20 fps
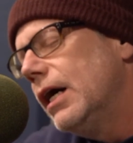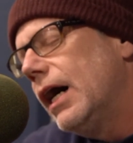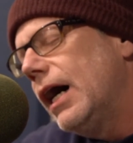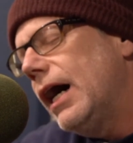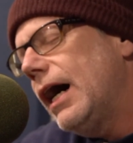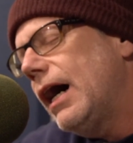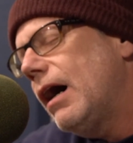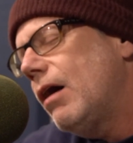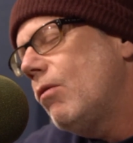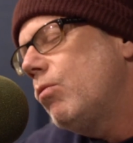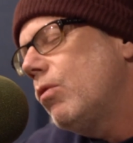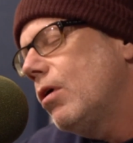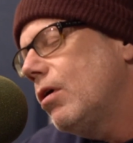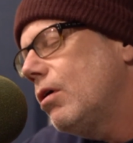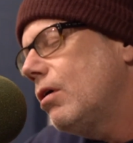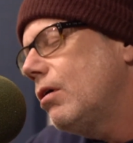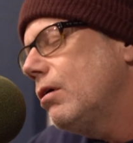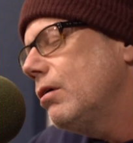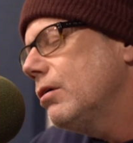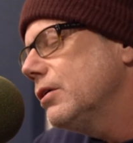I
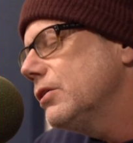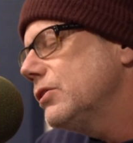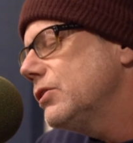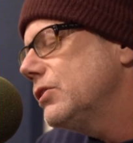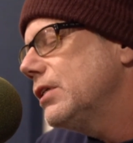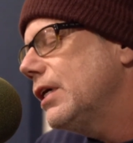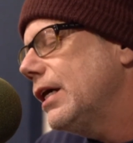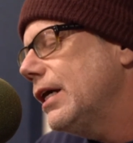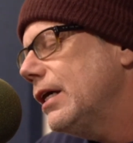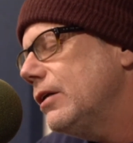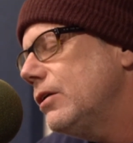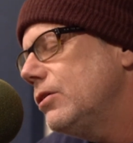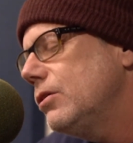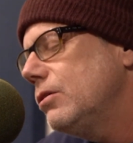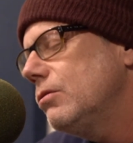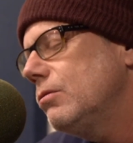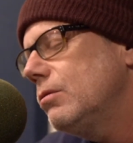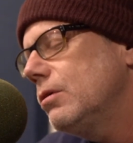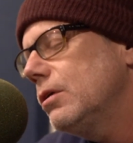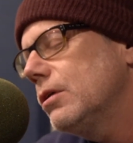wanna send
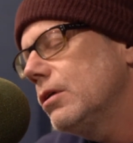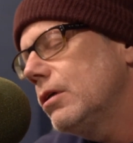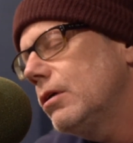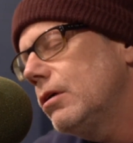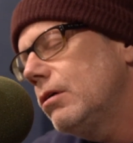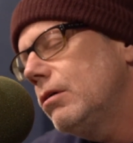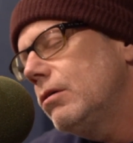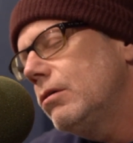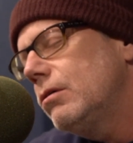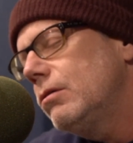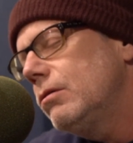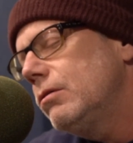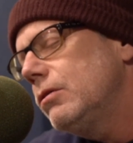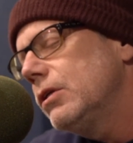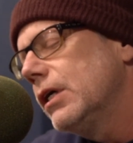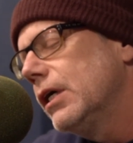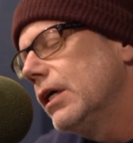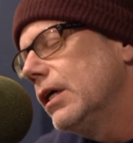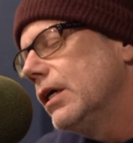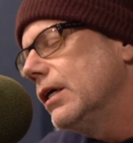you a
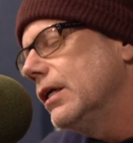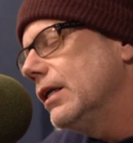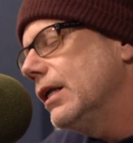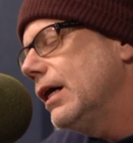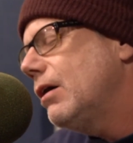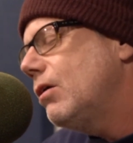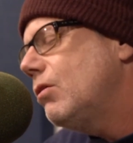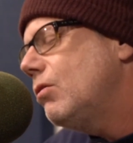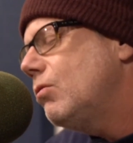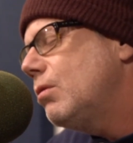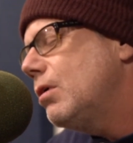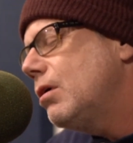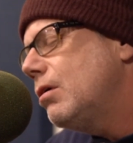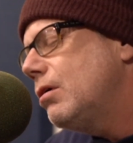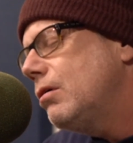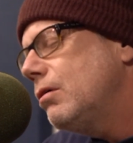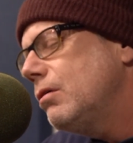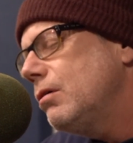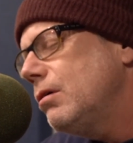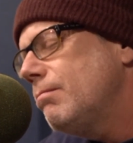note, and I
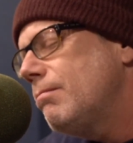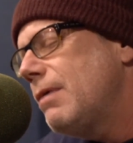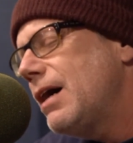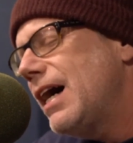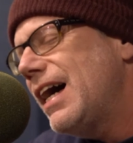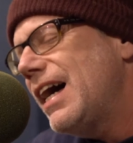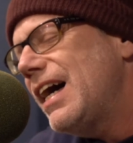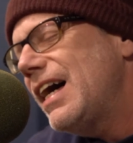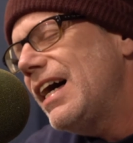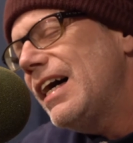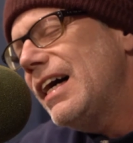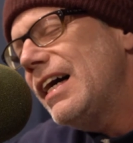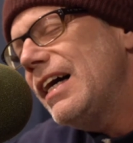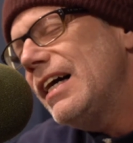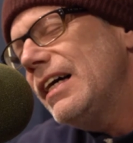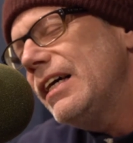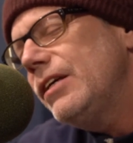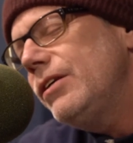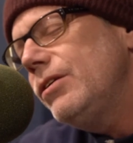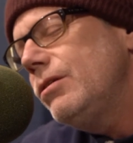wanna
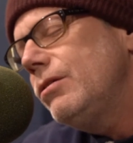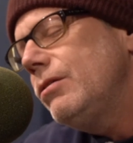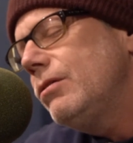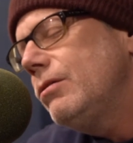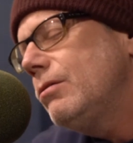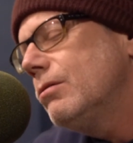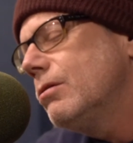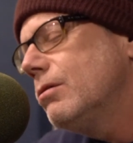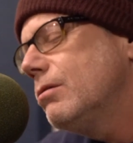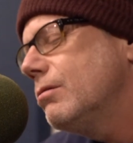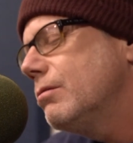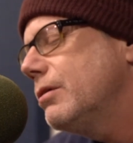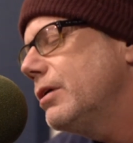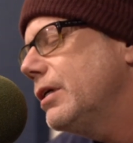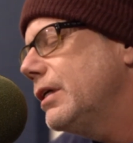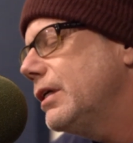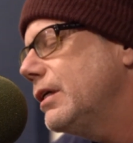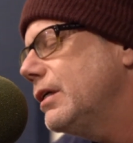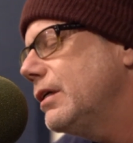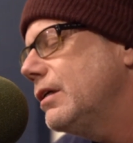buy you a
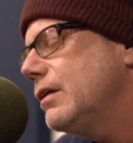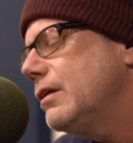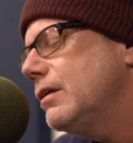ring.